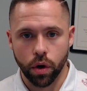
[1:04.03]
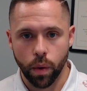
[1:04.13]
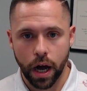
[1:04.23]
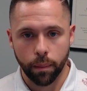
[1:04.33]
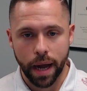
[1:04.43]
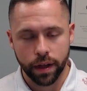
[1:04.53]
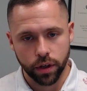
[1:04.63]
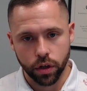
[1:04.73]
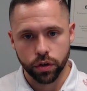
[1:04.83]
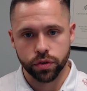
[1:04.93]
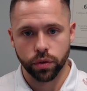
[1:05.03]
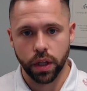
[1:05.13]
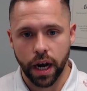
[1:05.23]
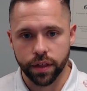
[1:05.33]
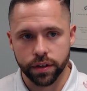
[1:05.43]
a while back that goes through a
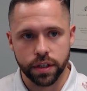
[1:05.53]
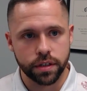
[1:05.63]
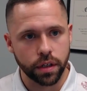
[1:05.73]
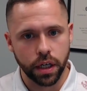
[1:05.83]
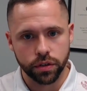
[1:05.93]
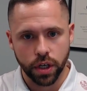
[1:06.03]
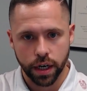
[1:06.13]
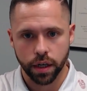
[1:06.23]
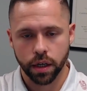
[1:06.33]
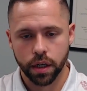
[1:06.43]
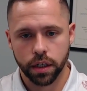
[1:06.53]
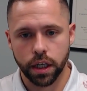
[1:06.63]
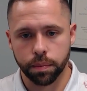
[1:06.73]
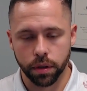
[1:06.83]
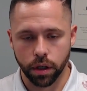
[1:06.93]
lot of the detail. I'll try to
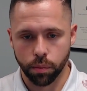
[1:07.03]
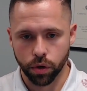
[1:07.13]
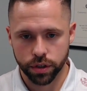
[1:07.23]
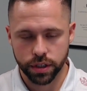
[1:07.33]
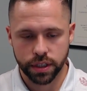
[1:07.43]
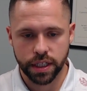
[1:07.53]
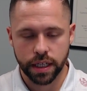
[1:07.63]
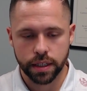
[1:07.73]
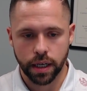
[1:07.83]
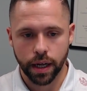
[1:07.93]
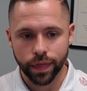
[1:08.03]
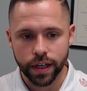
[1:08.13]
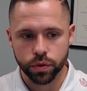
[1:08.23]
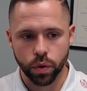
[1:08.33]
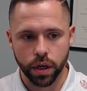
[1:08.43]
keep it a little more succinct on
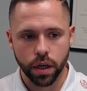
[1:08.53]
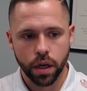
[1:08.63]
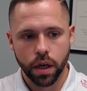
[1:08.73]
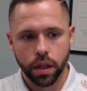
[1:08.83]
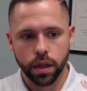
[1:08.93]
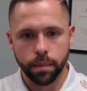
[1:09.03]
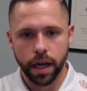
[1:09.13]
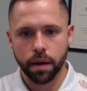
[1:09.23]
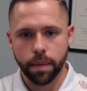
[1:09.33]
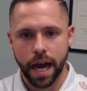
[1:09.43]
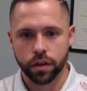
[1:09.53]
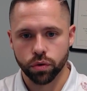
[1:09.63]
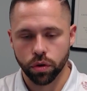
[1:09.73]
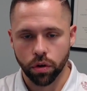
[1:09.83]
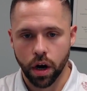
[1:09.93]
this one. The mega
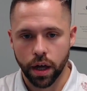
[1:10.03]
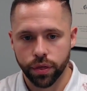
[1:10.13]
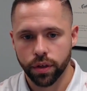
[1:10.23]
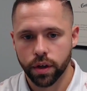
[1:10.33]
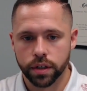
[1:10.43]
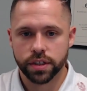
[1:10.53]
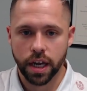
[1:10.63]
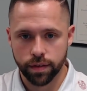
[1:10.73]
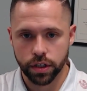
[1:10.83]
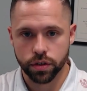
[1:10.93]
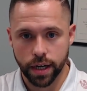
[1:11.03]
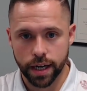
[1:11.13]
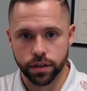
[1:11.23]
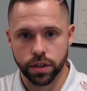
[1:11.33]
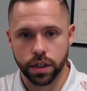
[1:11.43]
backdoor Roth saving
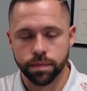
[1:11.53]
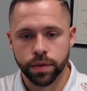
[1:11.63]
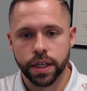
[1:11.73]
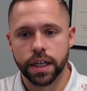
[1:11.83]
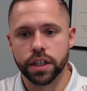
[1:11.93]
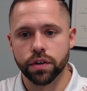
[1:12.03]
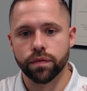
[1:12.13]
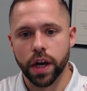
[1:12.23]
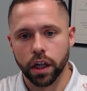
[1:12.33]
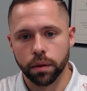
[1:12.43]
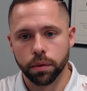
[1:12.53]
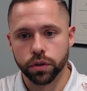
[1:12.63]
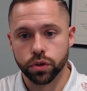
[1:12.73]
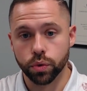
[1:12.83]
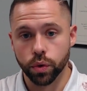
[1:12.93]
strategy is available
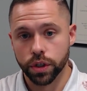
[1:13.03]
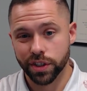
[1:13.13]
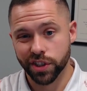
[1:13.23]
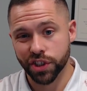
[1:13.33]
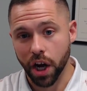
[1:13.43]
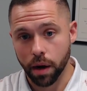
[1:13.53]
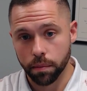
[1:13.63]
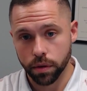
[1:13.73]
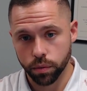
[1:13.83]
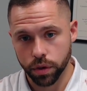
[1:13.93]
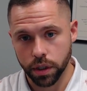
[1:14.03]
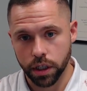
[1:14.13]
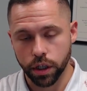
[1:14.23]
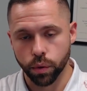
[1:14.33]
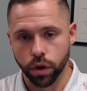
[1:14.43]
to some, with the
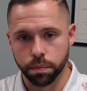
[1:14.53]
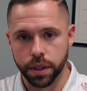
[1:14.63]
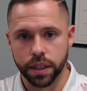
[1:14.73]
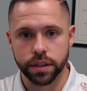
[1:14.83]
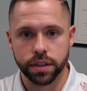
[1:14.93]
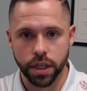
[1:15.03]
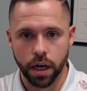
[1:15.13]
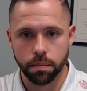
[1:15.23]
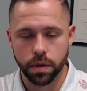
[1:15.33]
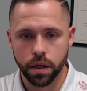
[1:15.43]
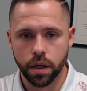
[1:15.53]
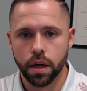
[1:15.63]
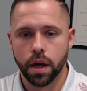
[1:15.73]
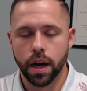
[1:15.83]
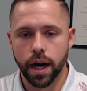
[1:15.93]
keyword being some,
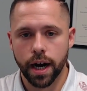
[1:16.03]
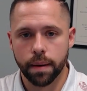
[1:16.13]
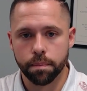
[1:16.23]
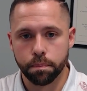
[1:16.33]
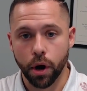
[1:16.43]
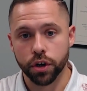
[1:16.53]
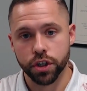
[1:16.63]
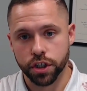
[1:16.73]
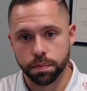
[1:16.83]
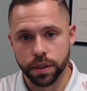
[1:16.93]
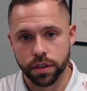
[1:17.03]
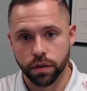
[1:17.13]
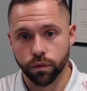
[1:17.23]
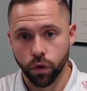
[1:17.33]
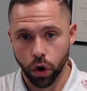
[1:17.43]
participants
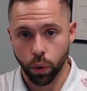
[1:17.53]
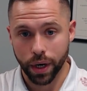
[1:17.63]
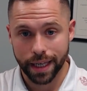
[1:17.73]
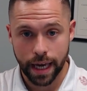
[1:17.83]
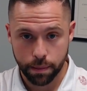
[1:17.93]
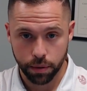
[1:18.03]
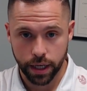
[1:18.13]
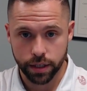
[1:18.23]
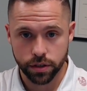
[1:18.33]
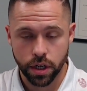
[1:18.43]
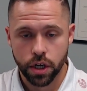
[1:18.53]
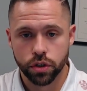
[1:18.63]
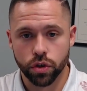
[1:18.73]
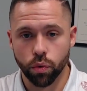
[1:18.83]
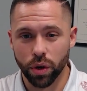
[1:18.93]
in 401k plans.
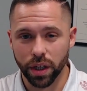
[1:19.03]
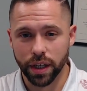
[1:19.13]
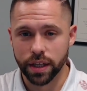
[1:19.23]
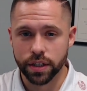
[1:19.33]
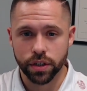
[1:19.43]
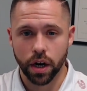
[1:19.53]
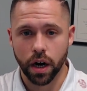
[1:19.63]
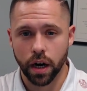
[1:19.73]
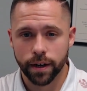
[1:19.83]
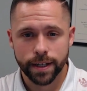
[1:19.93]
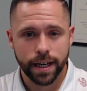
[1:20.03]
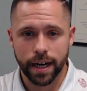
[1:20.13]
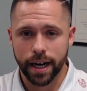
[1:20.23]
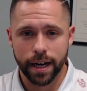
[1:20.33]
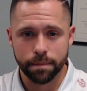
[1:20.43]
So really, these are
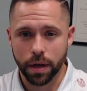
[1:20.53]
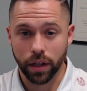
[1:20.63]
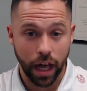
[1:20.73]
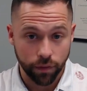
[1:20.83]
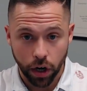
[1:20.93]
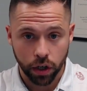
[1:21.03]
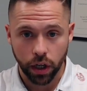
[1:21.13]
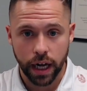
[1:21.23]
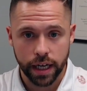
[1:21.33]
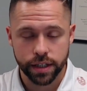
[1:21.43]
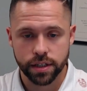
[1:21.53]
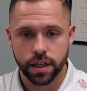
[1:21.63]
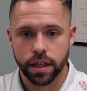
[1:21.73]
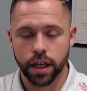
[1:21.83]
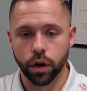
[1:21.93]
a lot of our clients
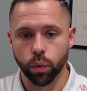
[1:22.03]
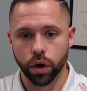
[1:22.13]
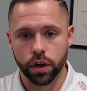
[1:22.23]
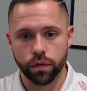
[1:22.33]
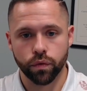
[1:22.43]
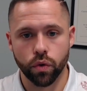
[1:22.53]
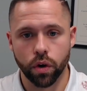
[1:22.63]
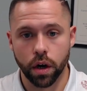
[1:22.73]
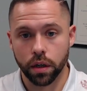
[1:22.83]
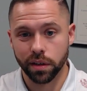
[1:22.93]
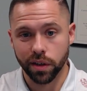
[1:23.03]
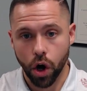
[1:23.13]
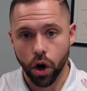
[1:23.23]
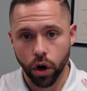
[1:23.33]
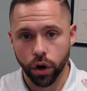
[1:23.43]
that are working for
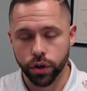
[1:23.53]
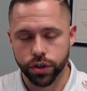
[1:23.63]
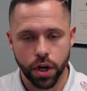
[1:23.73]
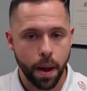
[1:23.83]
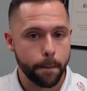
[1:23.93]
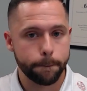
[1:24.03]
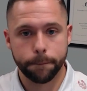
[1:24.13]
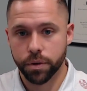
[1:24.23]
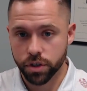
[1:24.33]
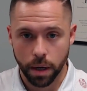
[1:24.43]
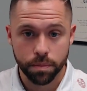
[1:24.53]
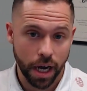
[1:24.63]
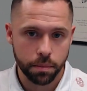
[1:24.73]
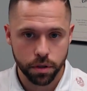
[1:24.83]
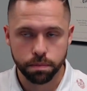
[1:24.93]
large,
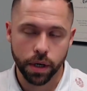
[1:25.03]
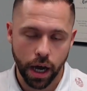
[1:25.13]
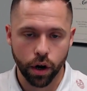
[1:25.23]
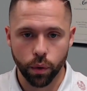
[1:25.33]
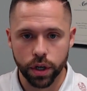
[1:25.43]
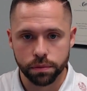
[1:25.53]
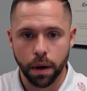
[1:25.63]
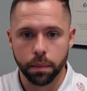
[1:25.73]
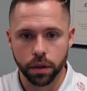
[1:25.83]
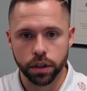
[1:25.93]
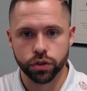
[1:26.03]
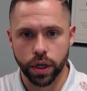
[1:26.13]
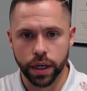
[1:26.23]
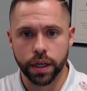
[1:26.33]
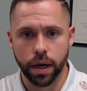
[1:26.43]
sometimes but not always, publicly
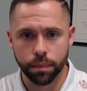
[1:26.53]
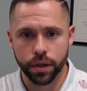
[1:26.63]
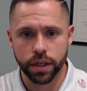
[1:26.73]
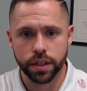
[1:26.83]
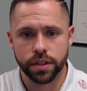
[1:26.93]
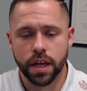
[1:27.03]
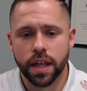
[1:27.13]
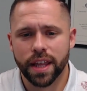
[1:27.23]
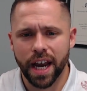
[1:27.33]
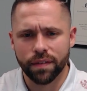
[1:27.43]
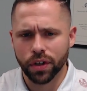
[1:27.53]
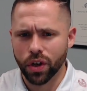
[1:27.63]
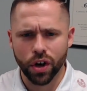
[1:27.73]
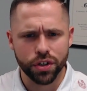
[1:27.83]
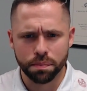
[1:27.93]
traded companies that have a
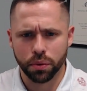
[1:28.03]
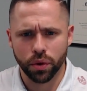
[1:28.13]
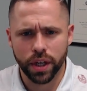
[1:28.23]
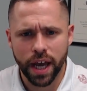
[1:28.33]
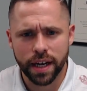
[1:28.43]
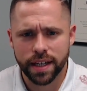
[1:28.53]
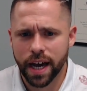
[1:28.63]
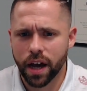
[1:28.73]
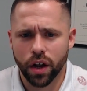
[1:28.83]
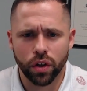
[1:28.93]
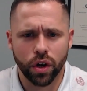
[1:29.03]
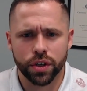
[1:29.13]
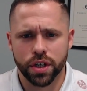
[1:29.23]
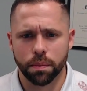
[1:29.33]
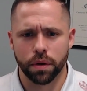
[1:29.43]
large employee headcount, a
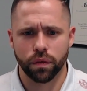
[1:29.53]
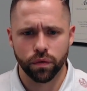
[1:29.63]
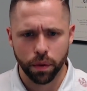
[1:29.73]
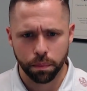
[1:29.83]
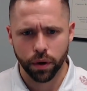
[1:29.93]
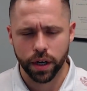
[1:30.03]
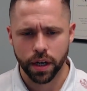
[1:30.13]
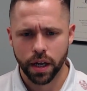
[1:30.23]
large company footprint.